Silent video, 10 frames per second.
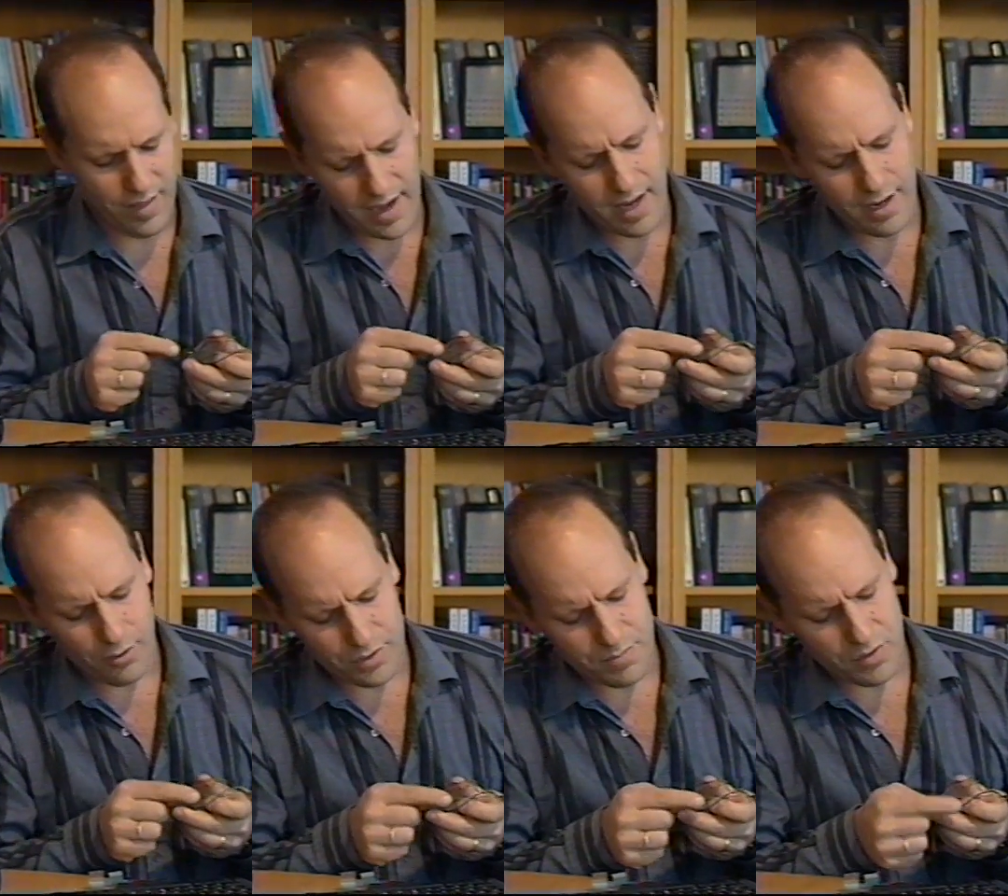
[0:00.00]
That angle
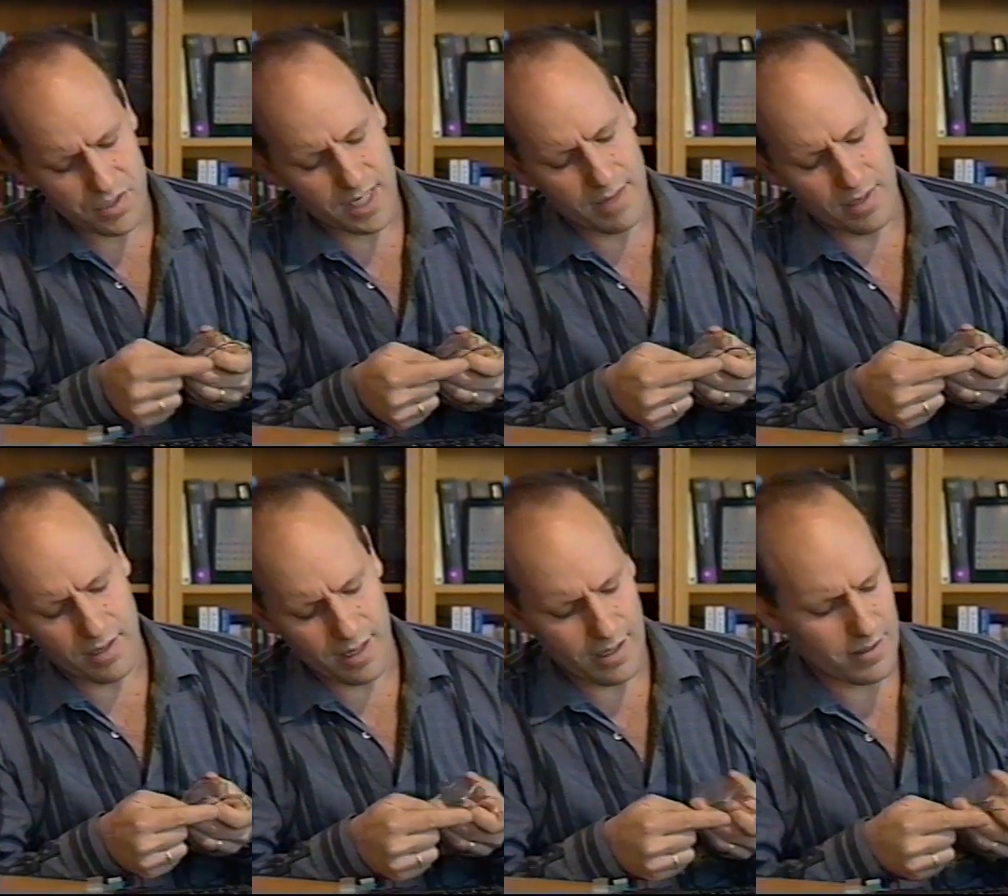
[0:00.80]
was supposed to
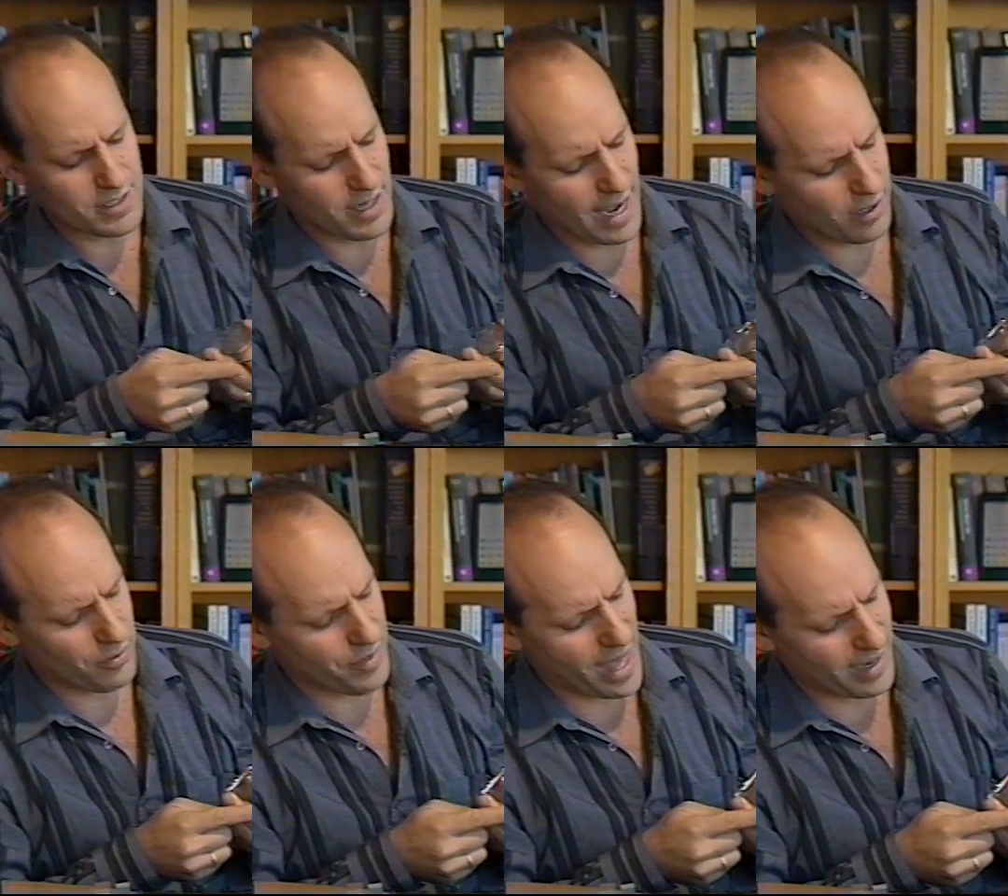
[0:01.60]
echo
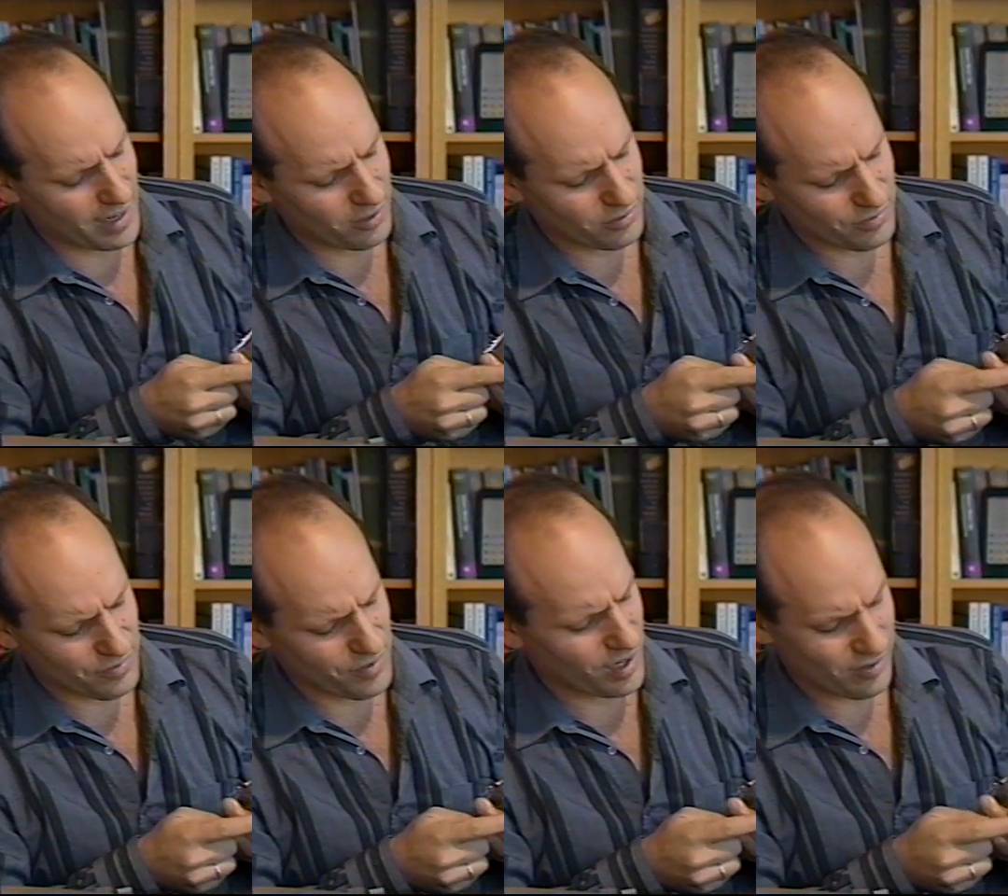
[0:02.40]
that angle over
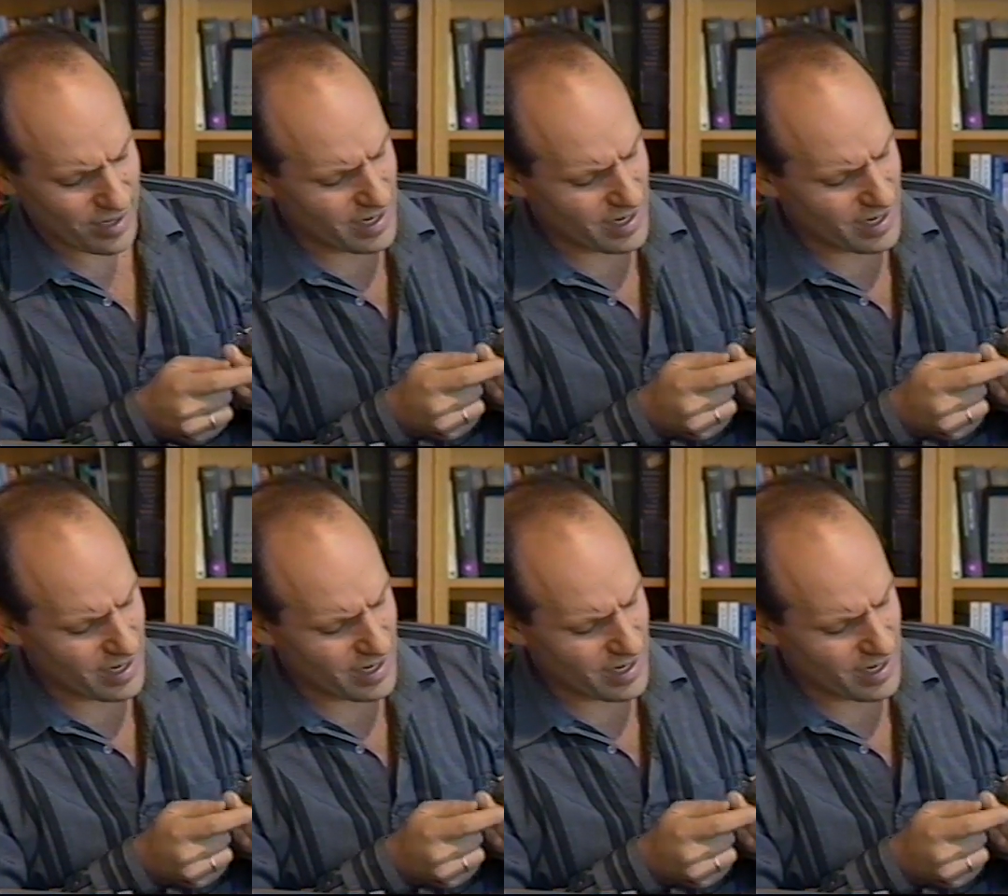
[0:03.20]
there,